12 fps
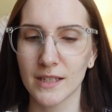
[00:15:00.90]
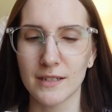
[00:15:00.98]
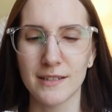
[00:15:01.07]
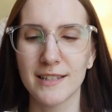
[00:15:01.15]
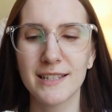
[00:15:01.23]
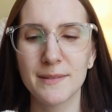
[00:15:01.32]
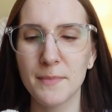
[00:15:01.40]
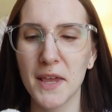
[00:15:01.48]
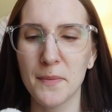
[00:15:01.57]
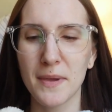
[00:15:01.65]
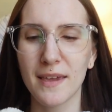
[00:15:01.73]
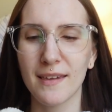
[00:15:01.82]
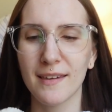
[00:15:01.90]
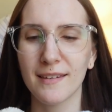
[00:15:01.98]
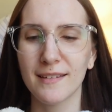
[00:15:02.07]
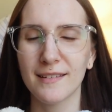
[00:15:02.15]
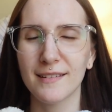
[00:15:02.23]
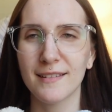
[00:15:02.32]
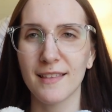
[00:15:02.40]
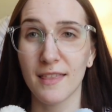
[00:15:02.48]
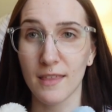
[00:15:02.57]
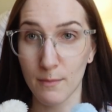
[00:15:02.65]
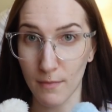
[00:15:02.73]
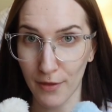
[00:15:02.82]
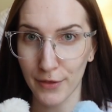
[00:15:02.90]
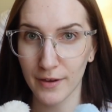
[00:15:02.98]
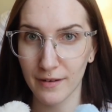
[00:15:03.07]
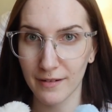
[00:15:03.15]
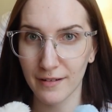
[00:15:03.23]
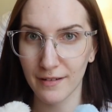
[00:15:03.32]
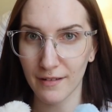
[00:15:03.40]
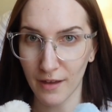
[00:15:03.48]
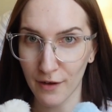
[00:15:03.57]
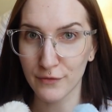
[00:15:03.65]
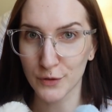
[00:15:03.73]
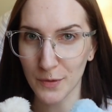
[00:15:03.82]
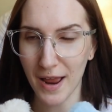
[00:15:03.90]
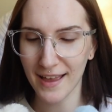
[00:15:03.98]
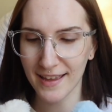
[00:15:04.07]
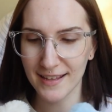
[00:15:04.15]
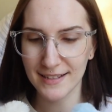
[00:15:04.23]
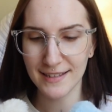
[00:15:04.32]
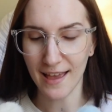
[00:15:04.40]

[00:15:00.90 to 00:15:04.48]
Does this make me the mother of dragons?